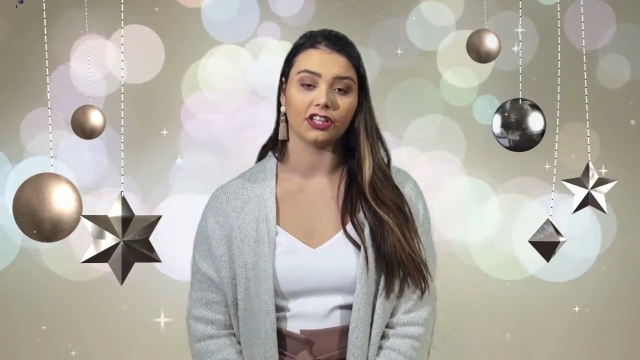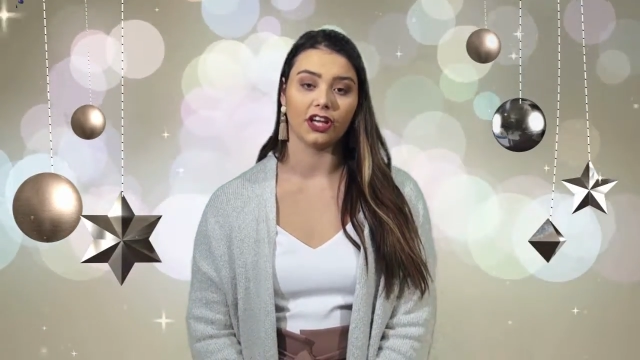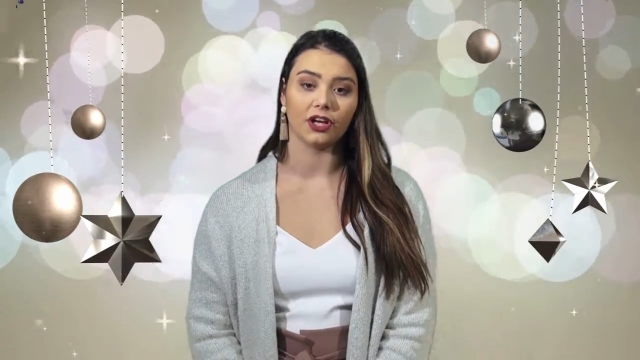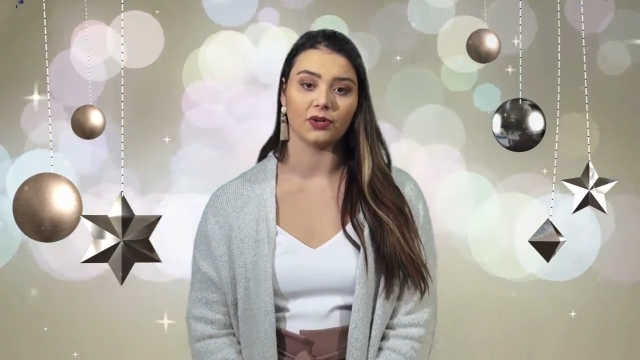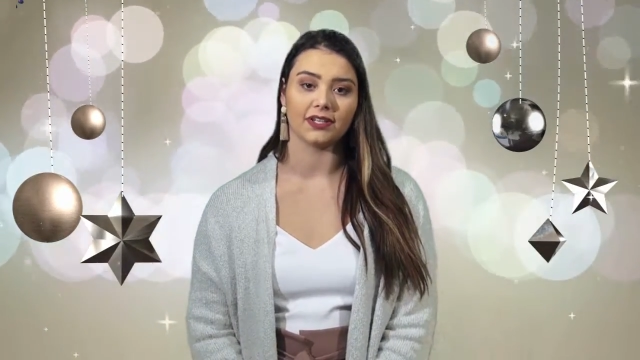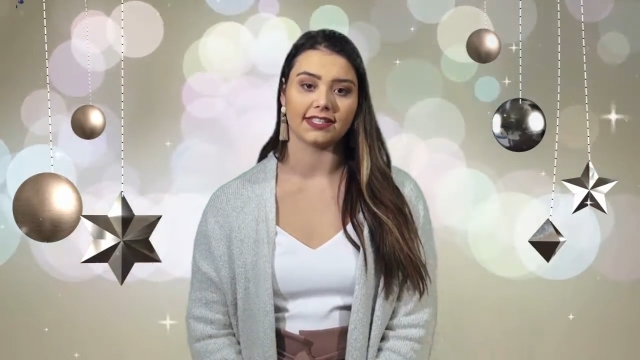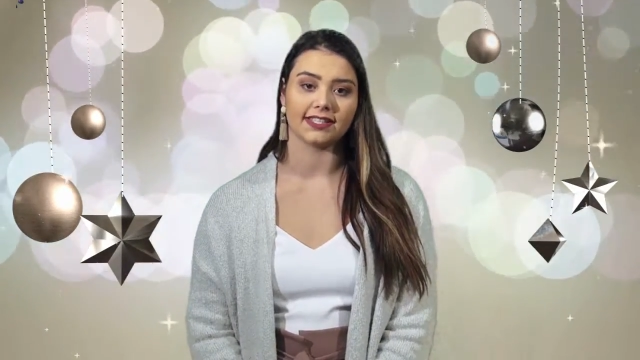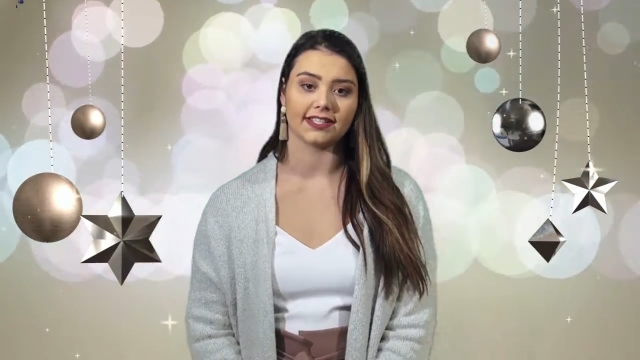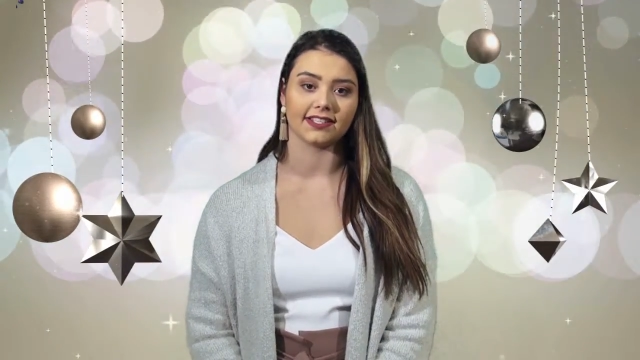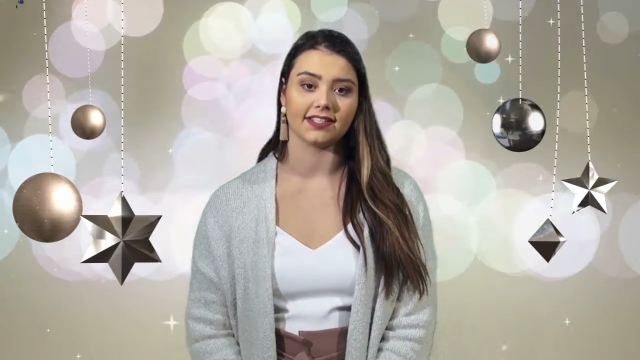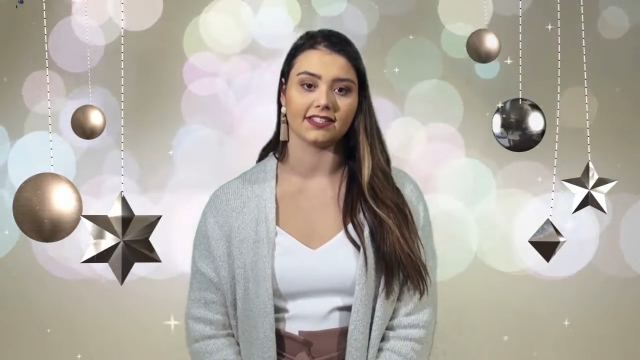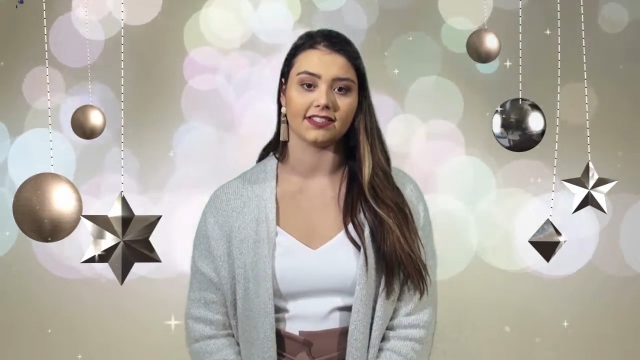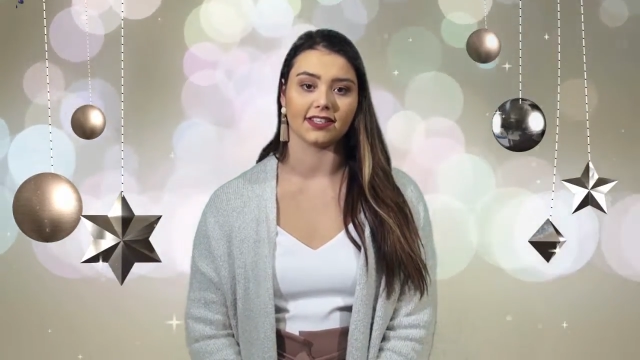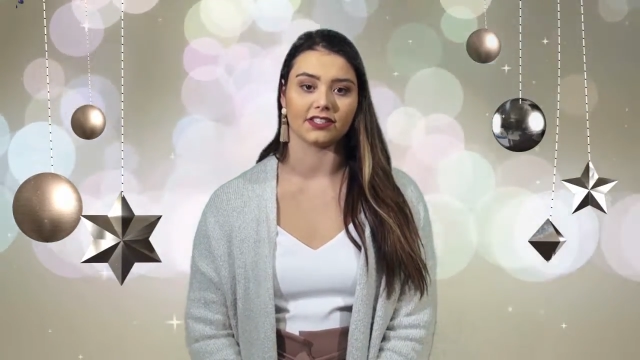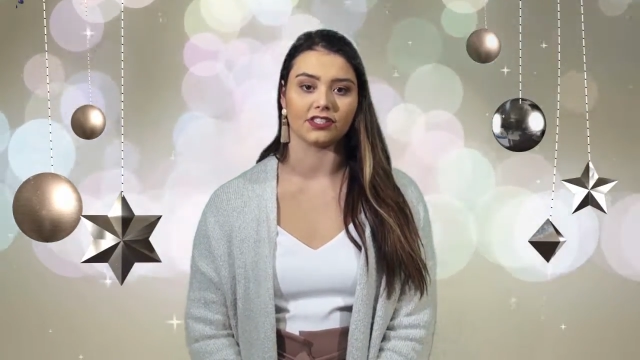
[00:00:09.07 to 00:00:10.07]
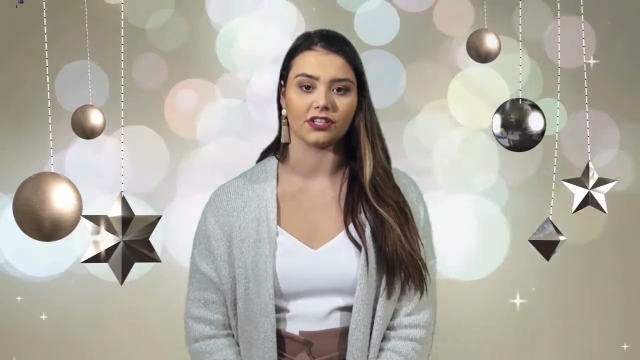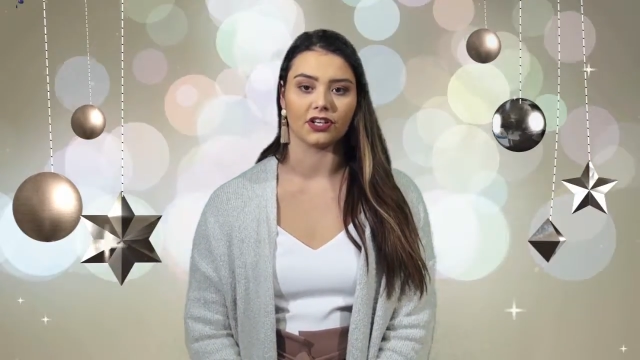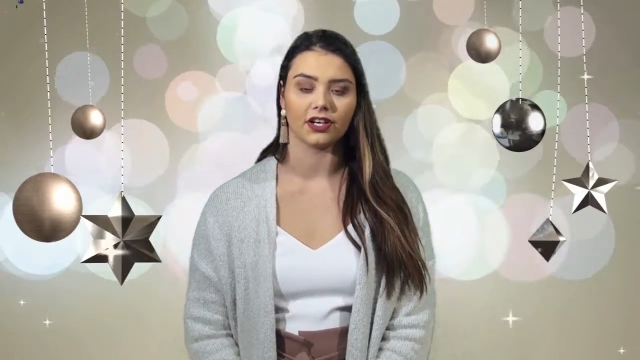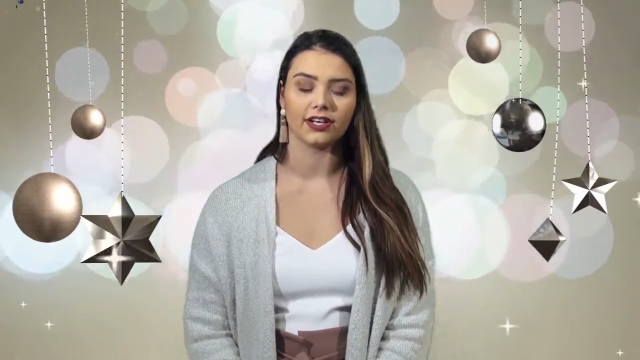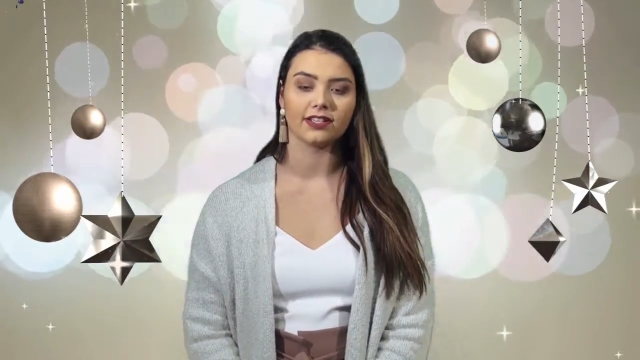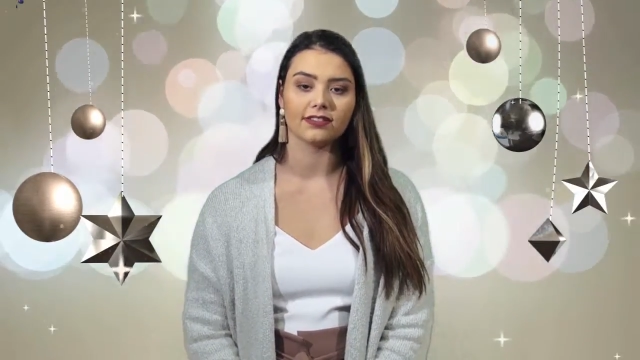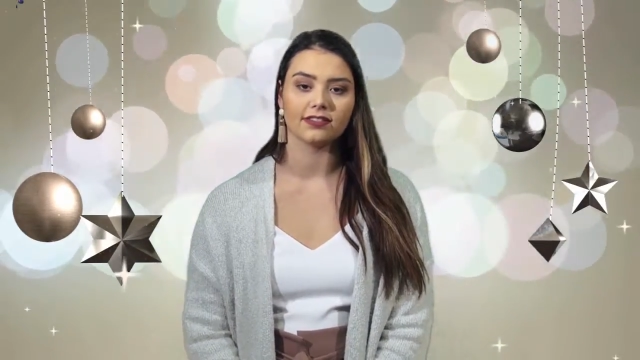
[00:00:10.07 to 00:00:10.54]
the low is 66
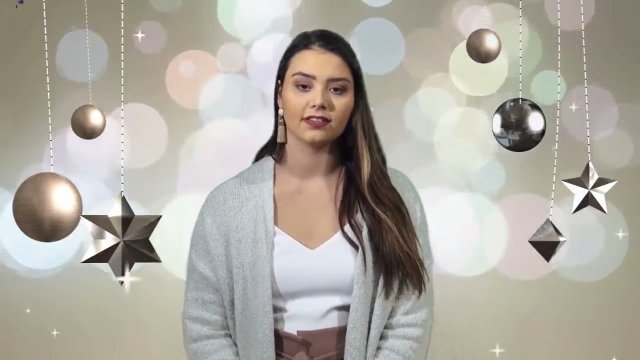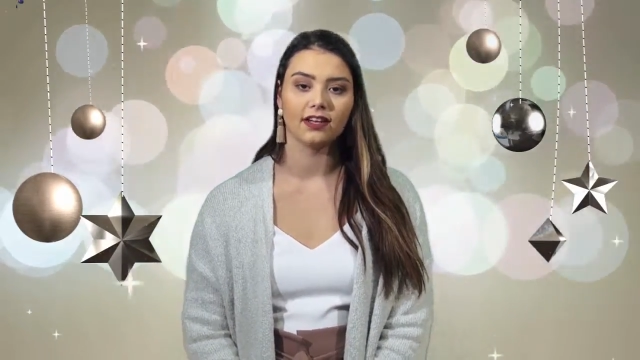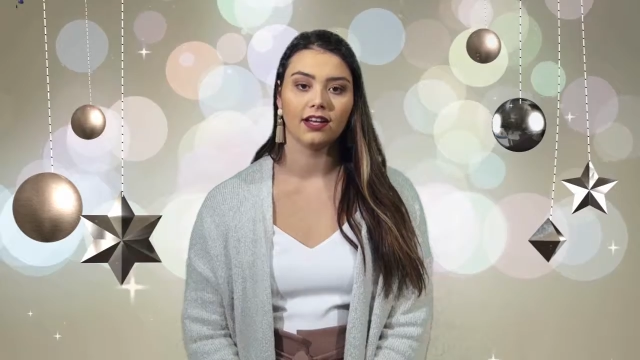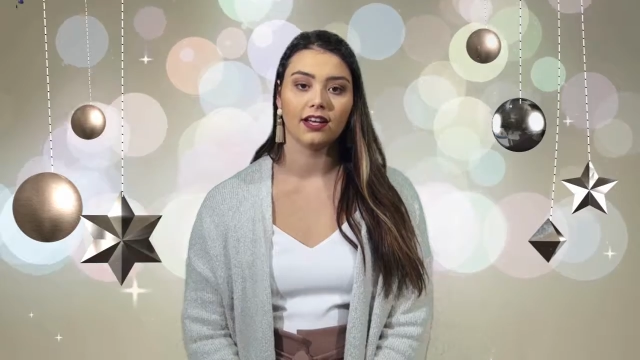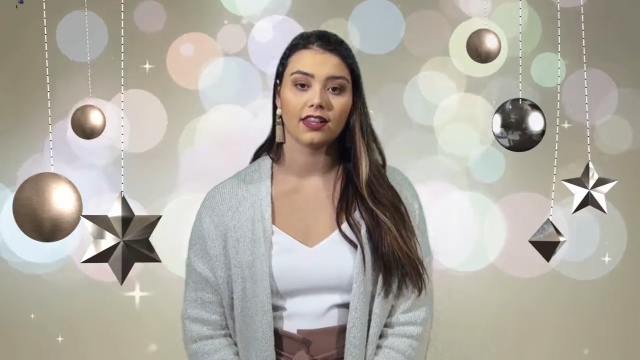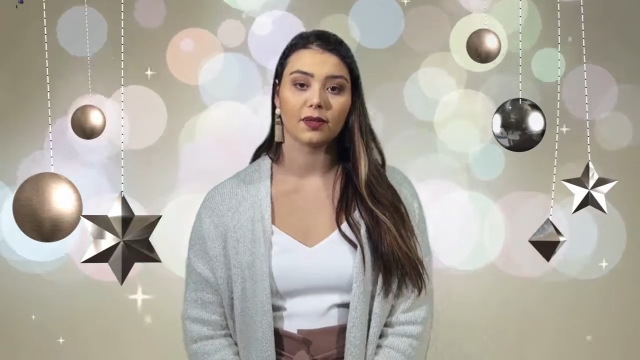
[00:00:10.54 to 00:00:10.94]
degrees.